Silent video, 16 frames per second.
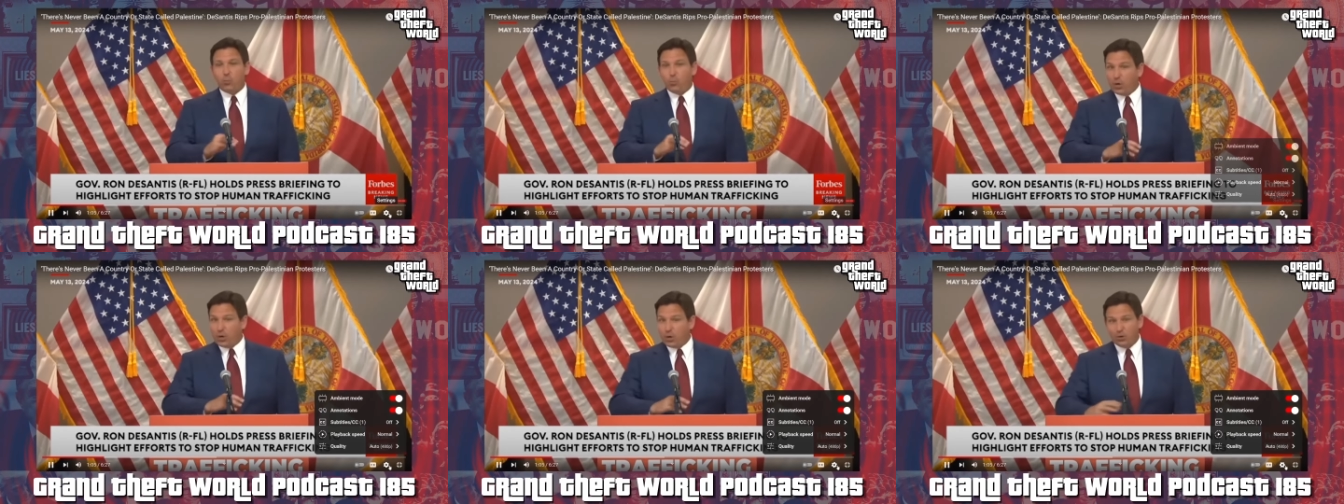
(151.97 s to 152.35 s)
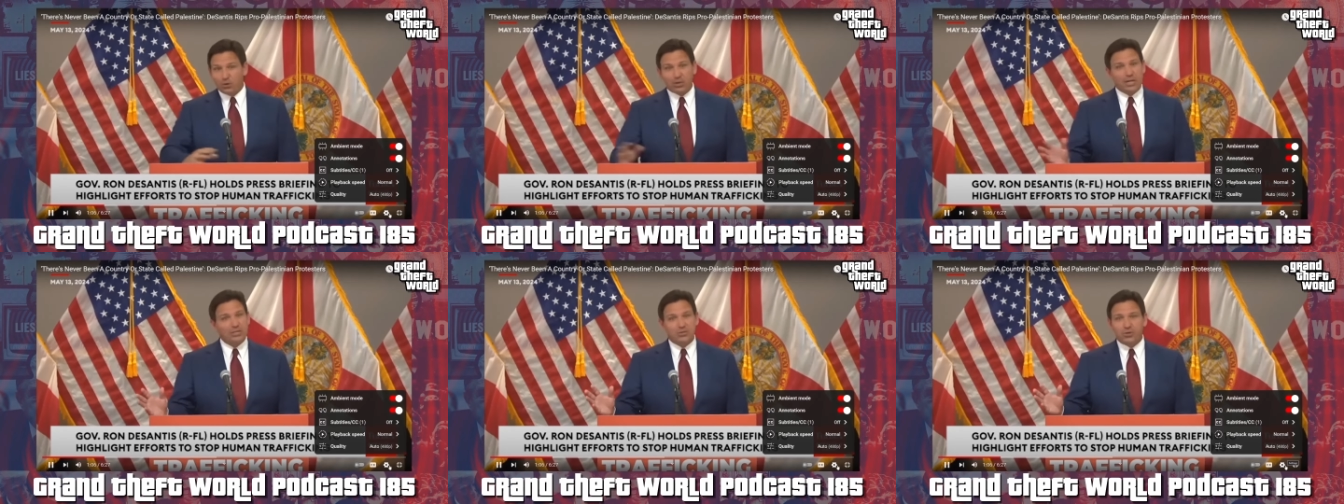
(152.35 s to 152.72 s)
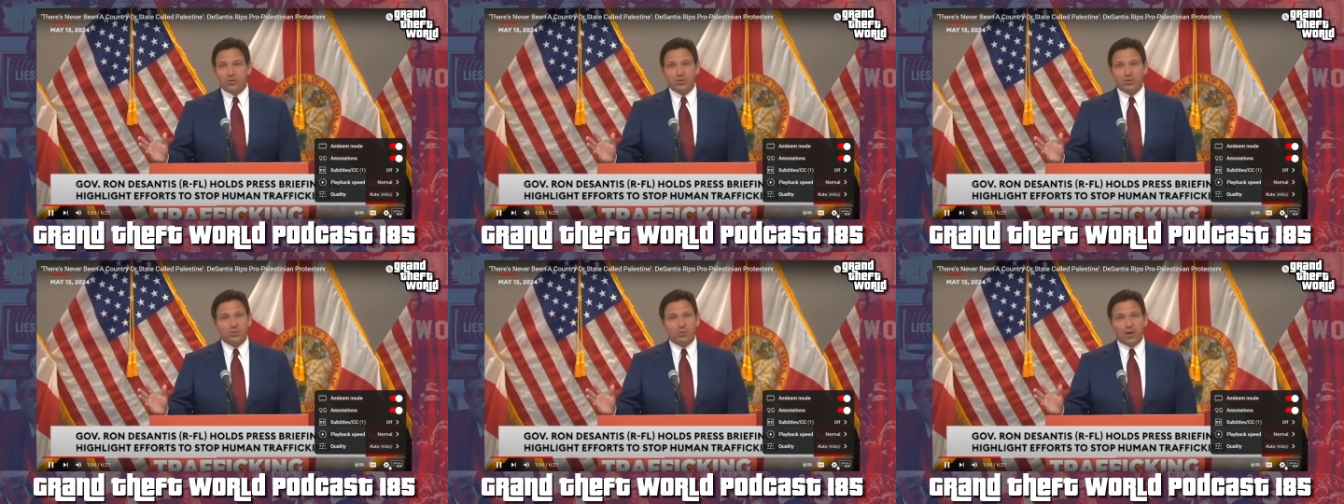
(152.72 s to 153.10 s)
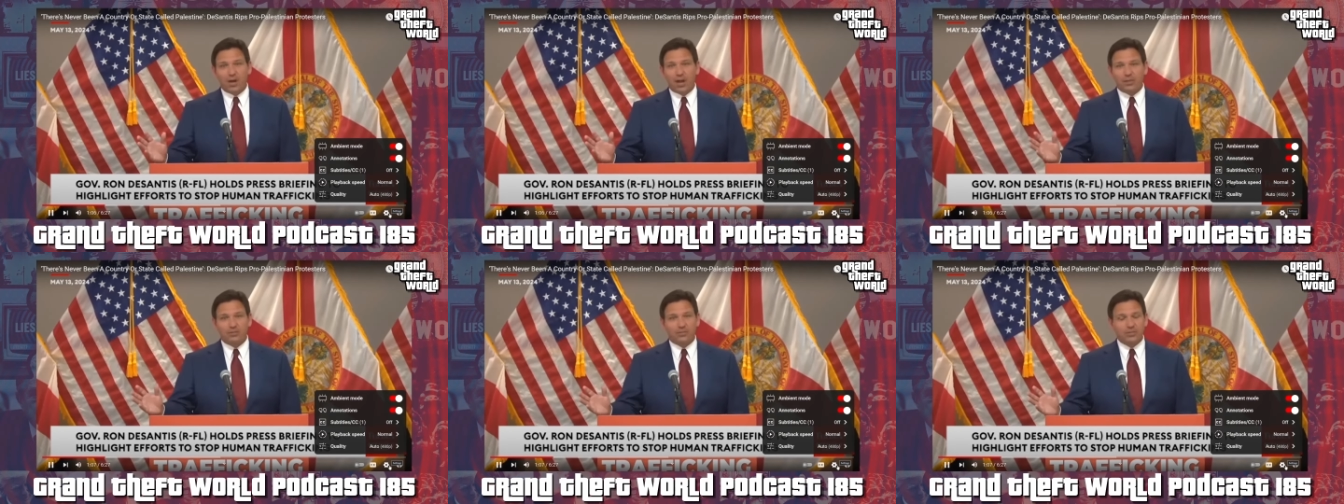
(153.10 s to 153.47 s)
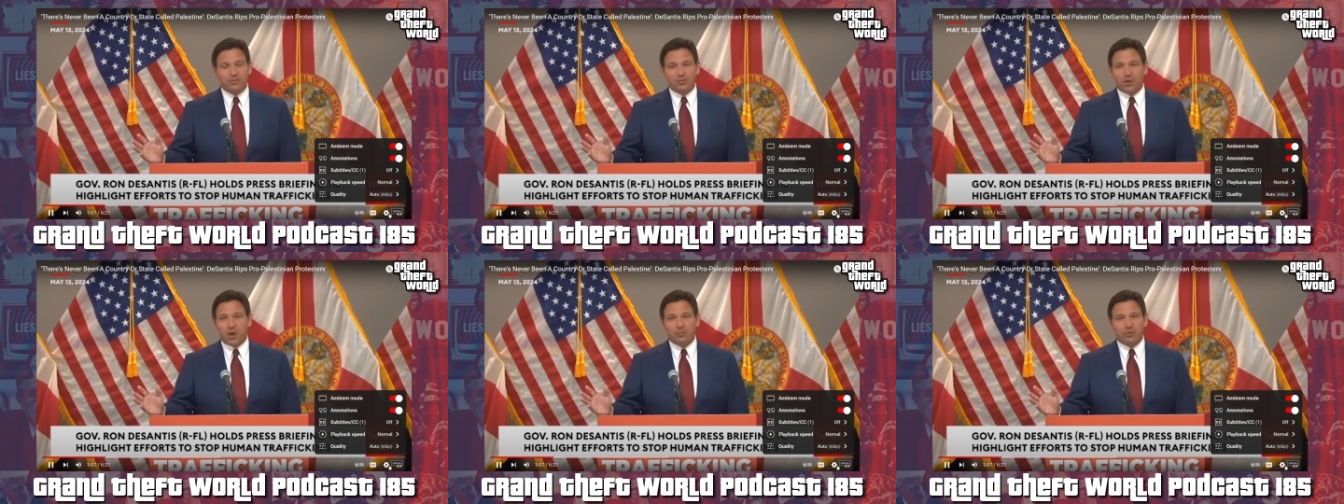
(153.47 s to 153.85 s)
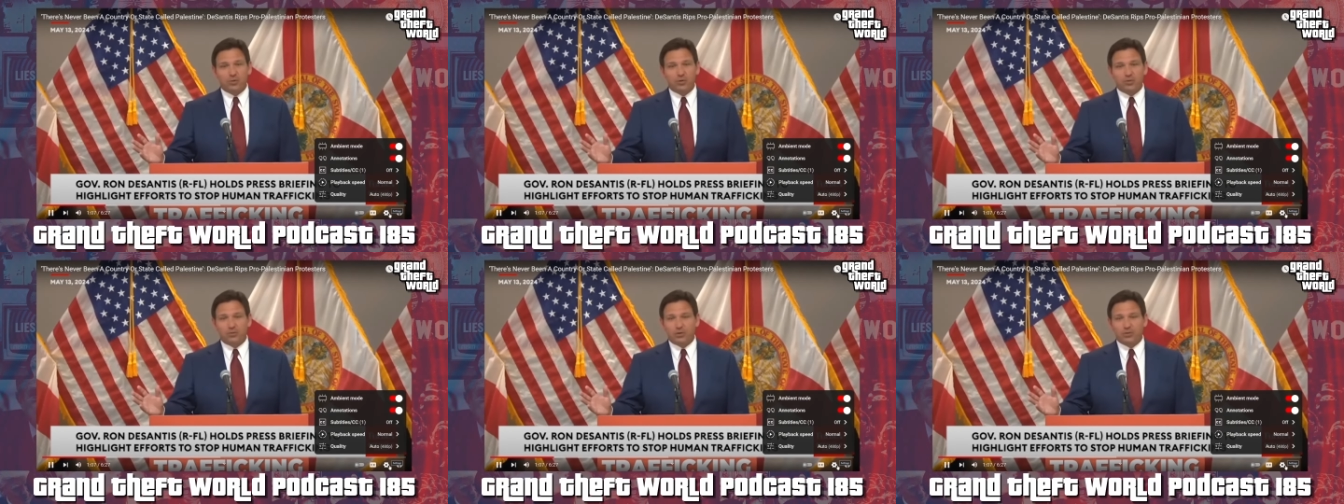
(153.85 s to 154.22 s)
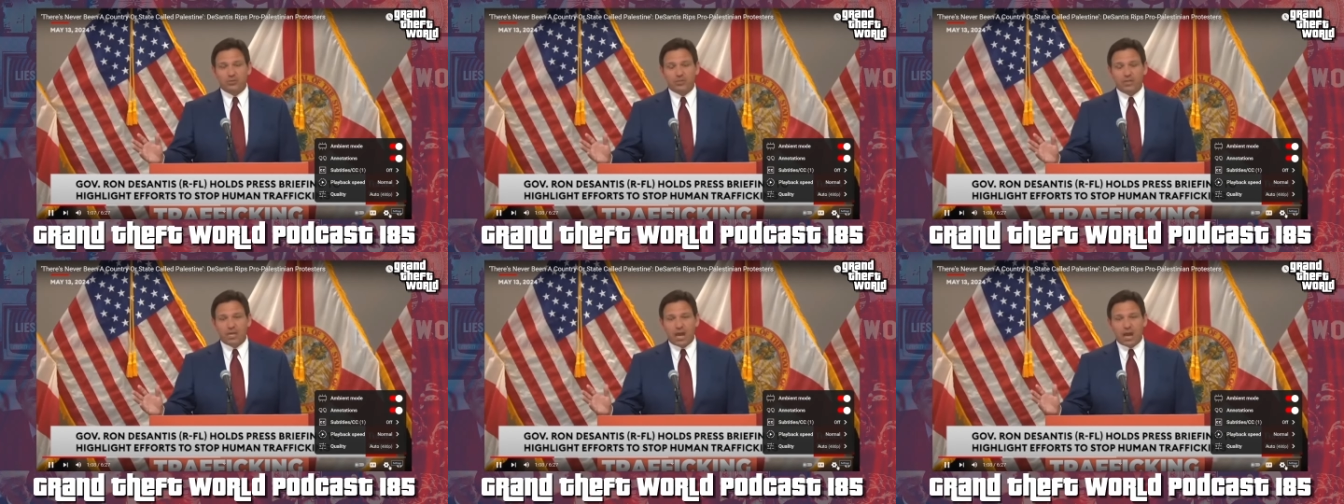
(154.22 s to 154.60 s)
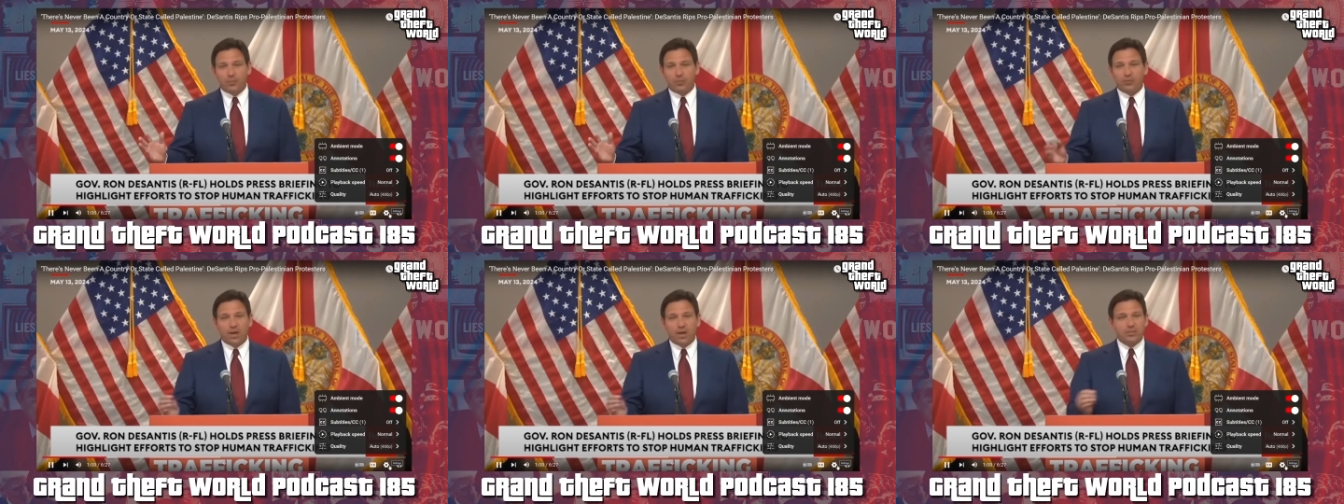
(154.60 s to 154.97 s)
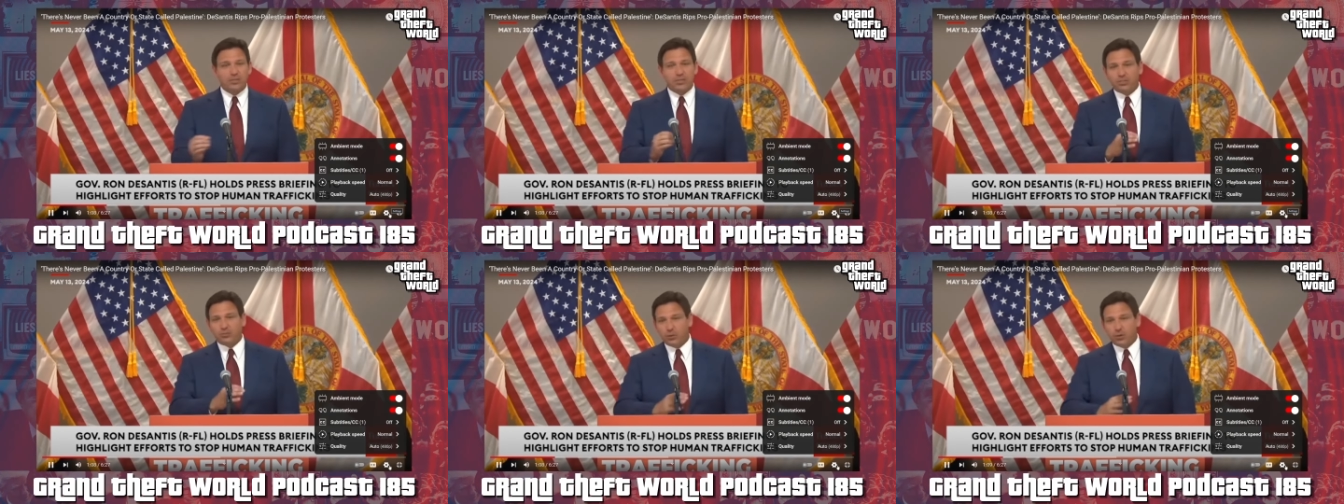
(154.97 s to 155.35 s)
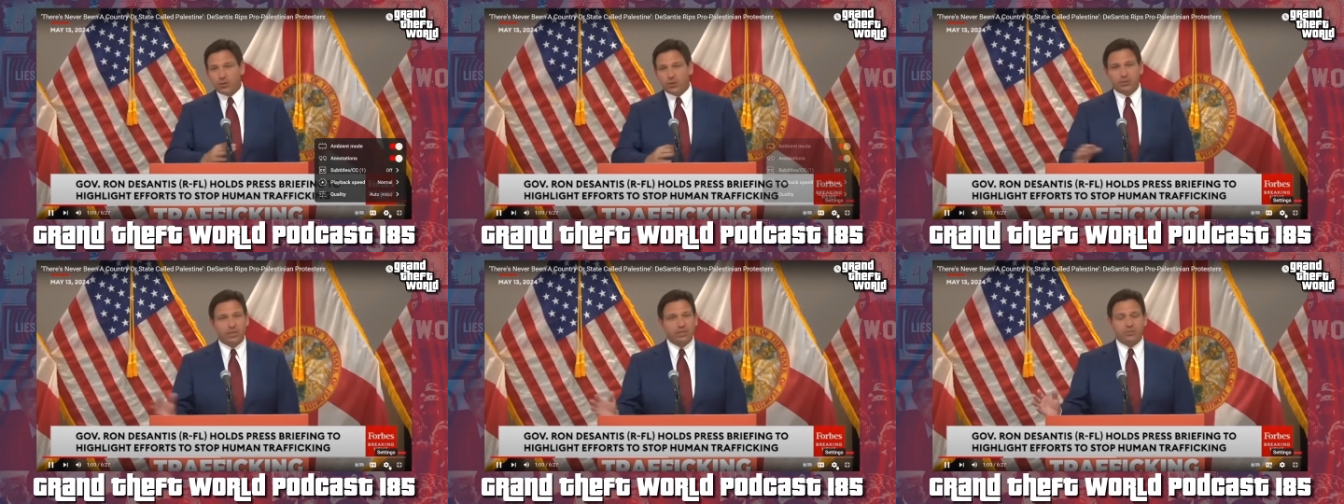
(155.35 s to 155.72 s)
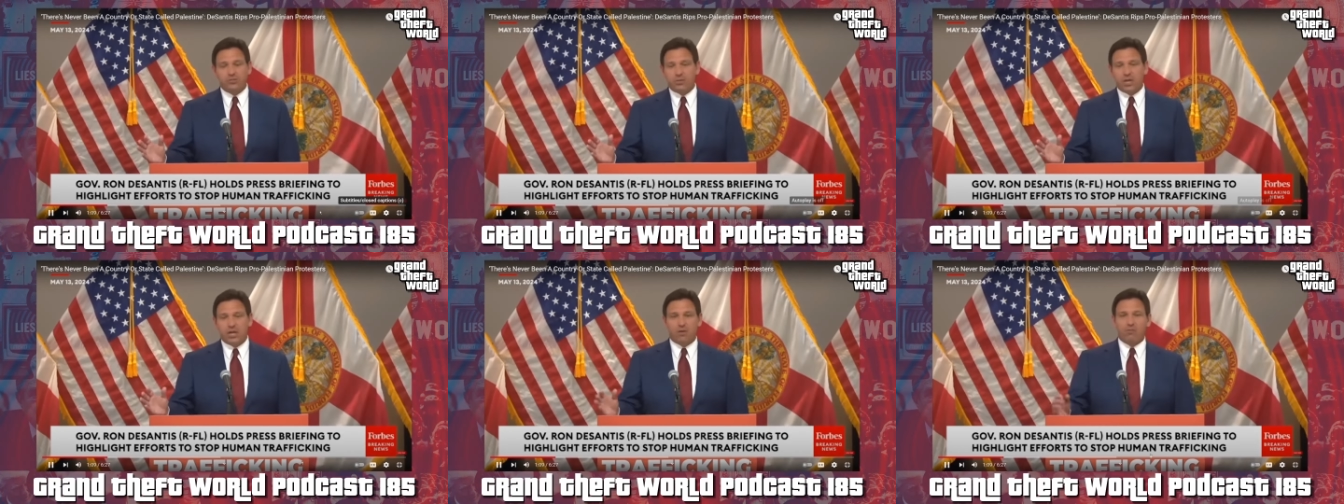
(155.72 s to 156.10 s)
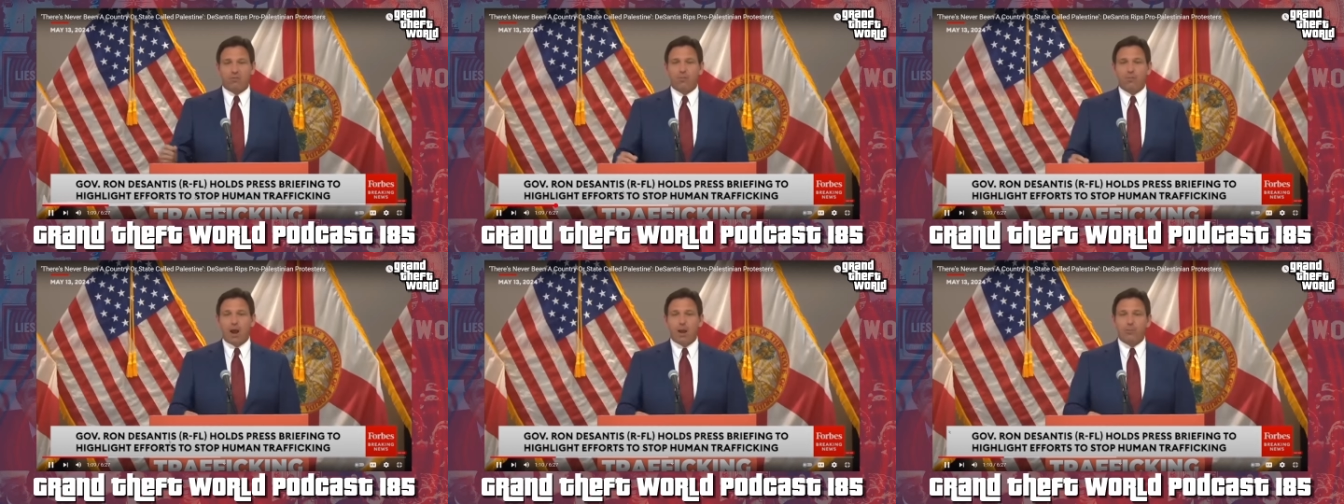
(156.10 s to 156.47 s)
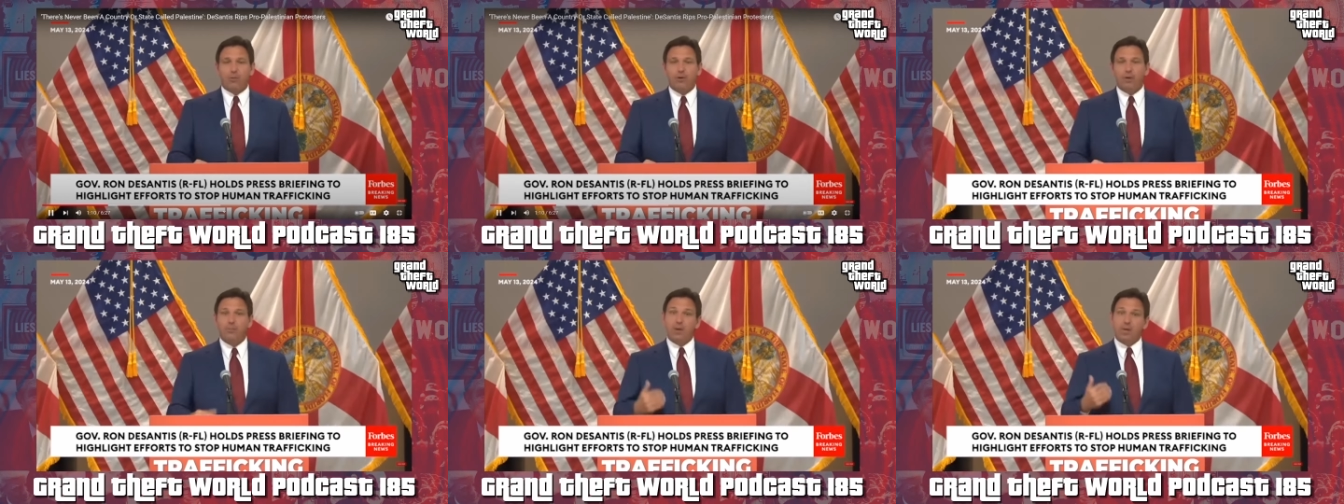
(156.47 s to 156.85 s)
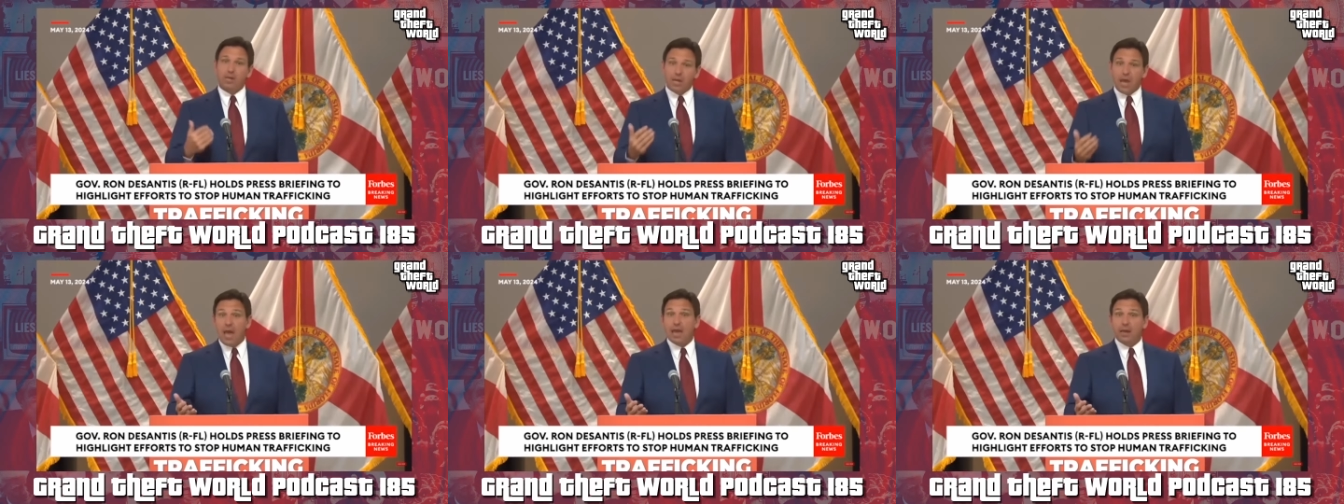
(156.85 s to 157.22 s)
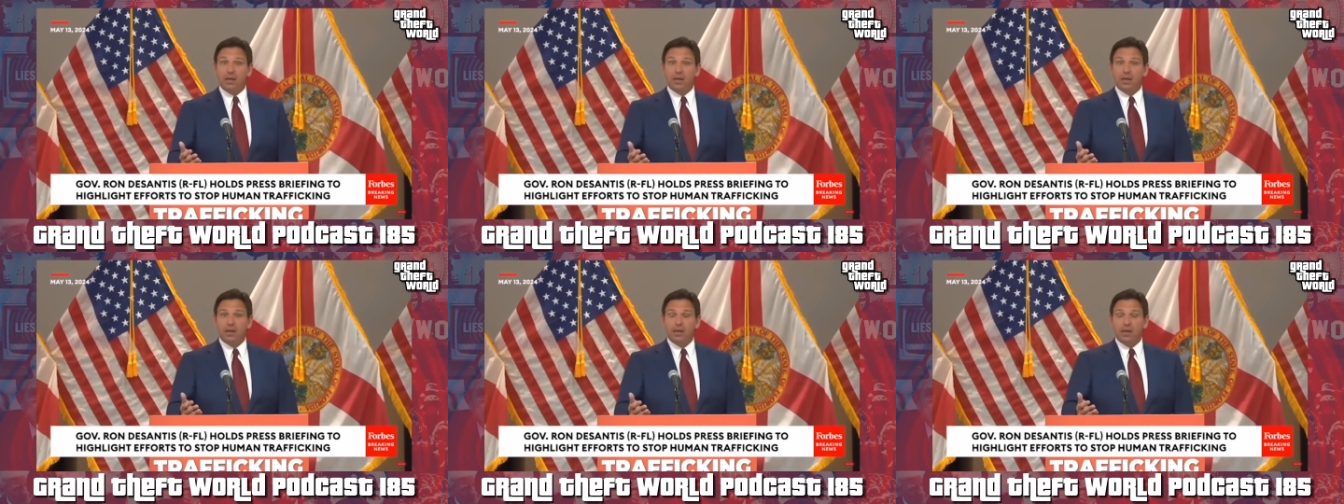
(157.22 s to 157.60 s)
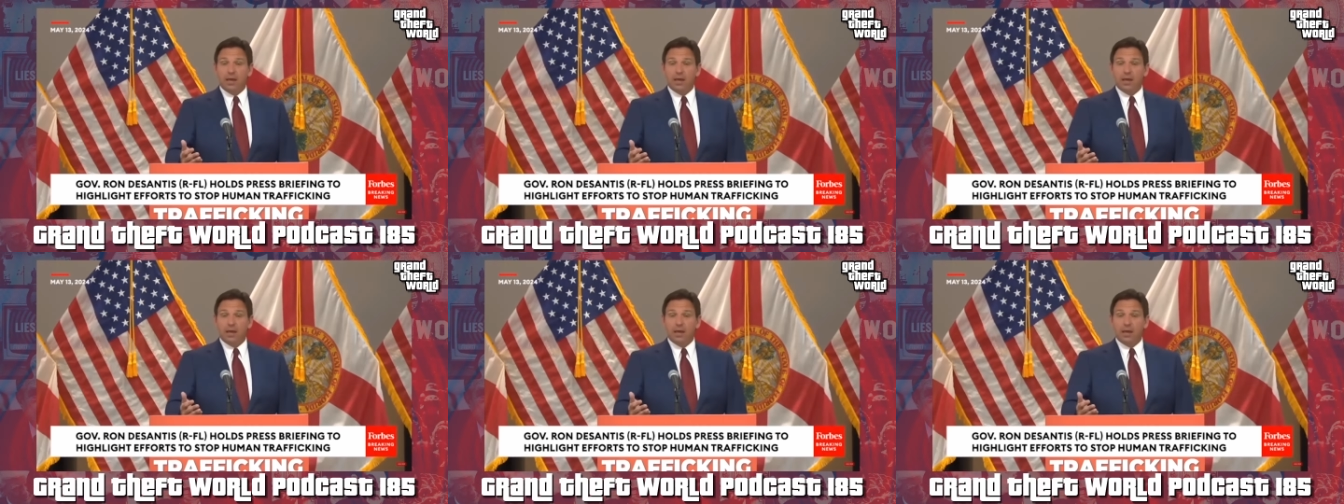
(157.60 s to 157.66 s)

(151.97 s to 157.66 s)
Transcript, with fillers: We don't let you disrupt university operations. We don't let you take over property, but yet...